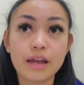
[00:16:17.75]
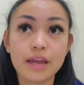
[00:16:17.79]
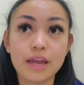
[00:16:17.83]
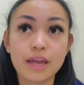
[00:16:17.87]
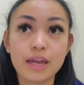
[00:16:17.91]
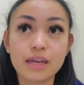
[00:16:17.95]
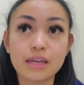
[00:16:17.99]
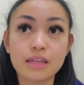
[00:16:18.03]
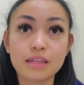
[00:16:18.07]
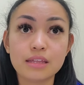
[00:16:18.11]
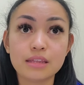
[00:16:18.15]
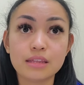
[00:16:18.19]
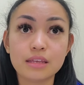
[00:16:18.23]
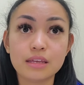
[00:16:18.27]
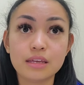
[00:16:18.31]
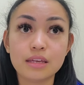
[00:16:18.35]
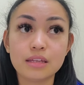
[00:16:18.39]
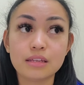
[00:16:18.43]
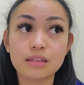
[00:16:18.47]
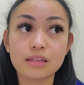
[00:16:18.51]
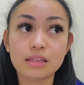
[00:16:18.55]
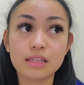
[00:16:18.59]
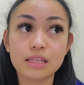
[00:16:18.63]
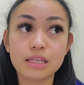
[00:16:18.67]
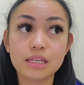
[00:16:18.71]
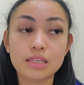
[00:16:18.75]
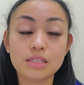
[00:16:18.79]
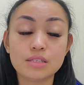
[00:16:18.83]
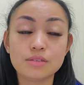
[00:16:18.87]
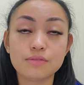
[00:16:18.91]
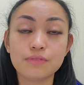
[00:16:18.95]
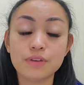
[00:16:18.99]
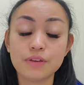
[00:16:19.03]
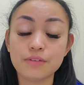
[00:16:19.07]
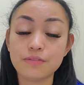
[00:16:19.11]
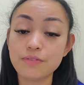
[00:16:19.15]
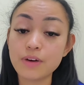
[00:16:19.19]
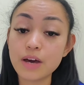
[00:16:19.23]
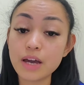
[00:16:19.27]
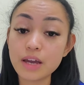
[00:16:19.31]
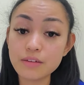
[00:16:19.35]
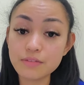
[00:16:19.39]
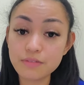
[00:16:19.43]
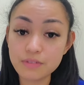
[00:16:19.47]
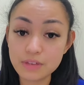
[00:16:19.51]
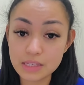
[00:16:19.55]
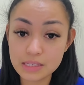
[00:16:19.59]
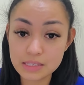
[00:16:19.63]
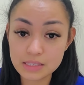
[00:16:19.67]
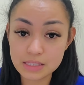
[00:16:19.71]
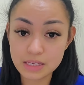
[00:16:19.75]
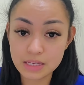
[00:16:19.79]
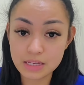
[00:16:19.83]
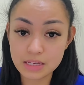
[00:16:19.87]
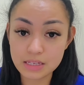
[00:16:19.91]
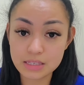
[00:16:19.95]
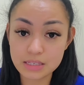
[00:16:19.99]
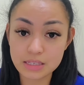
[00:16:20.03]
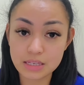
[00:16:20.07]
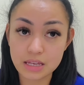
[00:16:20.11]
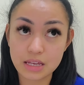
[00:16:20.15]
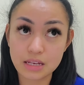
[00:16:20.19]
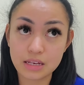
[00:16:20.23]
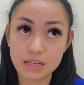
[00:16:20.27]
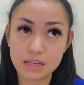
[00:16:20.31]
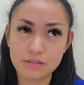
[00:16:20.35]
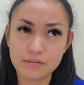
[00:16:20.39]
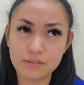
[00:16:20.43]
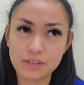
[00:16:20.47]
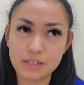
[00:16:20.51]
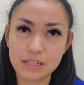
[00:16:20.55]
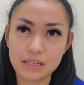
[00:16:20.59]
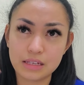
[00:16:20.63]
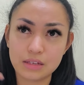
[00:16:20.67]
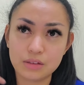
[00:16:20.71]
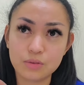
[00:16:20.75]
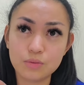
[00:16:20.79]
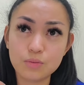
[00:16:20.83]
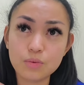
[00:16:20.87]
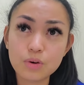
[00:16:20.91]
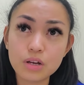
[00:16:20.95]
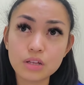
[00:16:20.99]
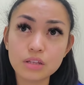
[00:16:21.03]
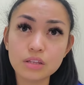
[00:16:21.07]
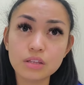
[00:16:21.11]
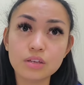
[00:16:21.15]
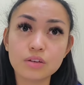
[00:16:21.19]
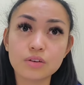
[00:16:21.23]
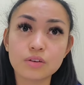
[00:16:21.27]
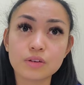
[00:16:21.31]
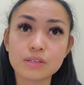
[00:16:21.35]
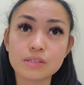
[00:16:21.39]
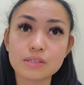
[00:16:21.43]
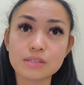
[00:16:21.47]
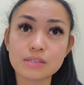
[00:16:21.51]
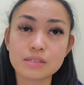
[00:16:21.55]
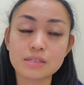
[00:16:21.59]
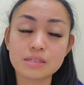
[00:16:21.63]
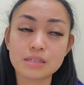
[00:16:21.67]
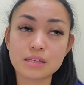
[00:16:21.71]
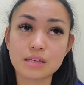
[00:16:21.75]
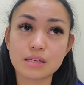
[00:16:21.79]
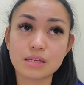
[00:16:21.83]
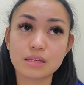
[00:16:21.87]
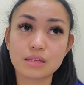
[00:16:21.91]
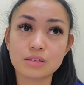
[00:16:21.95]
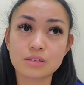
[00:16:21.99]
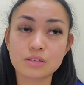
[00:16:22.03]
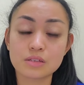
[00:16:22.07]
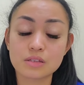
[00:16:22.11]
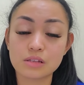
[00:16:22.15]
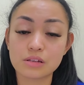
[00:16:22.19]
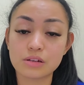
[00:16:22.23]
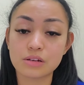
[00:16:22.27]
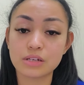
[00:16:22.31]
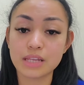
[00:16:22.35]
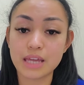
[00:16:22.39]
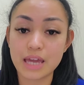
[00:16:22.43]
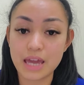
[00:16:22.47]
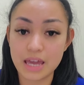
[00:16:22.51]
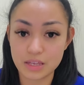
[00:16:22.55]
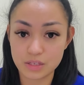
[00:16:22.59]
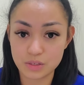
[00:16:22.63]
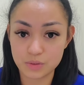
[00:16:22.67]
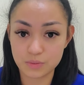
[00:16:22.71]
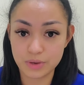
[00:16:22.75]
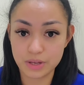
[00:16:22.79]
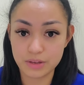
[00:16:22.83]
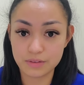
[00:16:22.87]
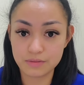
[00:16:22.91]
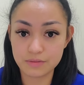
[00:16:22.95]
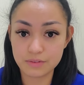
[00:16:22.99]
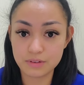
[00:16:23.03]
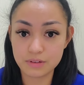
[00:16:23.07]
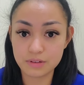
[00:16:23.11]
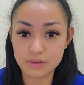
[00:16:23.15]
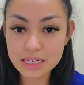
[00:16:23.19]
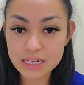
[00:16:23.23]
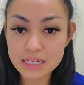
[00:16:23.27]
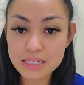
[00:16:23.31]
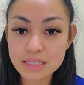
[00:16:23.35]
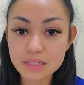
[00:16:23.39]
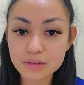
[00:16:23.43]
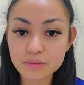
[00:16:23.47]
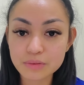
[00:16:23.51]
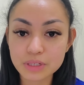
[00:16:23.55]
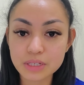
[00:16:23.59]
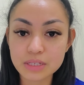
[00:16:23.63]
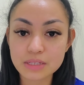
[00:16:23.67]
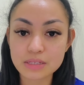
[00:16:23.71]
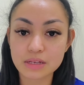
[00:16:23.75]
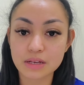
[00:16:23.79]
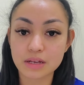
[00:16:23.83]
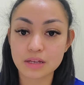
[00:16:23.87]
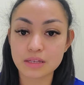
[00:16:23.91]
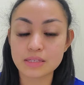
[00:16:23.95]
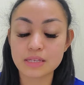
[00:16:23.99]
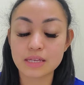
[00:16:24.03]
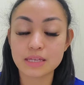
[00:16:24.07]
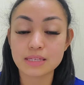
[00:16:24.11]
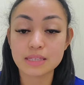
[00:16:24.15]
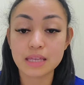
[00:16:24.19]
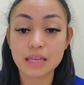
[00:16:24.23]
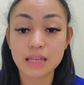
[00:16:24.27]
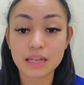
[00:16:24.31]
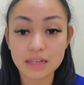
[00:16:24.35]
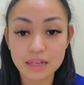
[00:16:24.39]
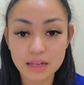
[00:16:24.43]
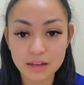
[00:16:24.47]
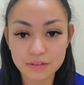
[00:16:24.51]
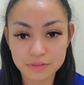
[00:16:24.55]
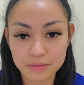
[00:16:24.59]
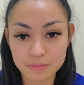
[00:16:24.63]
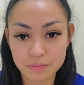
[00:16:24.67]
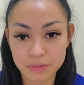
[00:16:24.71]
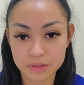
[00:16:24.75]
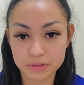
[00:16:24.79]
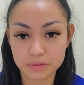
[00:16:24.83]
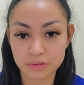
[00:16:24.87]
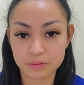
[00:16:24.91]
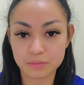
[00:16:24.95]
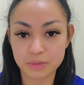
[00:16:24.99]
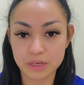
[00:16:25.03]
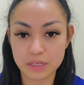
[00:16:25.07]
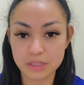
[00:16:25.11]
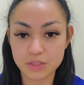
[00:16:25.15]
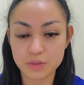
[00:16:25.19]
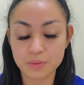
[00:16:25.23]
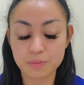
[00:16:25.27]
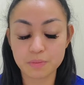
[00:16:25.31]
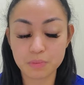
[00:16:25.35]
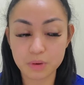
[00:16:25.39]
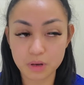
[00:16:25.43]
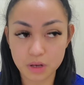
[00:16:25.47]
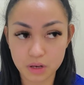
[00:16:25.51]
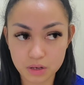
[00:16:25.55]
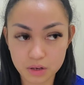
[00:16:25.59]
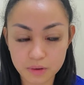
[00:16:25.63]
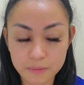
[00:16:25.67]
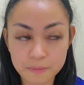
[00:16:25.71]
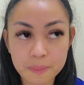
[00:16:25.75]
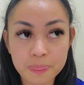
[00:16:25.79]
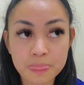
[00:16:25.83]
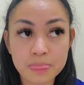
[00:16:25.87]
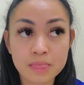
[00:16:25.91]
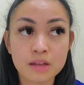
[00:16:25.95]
And in leads V5, V6, and even lead 1, you can see slurred S wave. The last thing we discuss is a left bundle branch block.